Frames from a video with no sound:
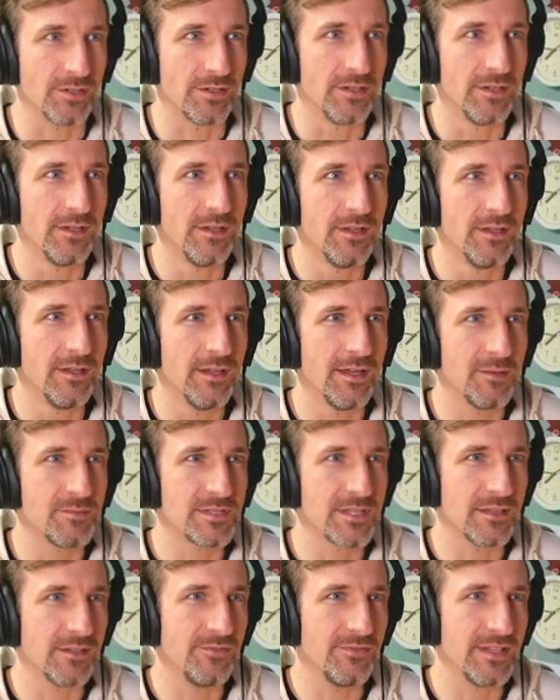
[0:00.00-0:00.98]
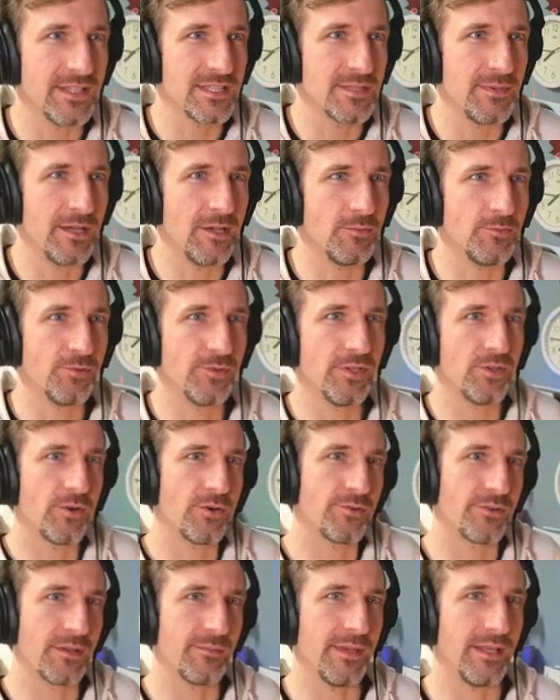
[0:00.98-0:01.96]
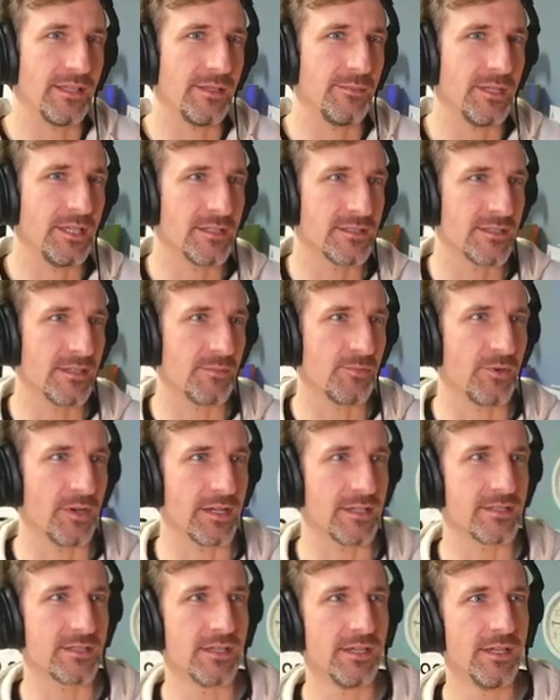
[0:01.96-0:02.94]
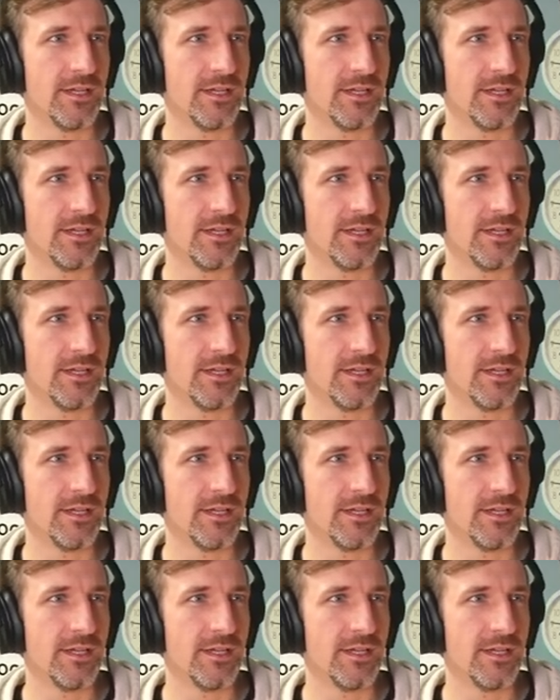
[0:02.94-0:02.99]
I was on the fence about pre ordering mainly because of the price.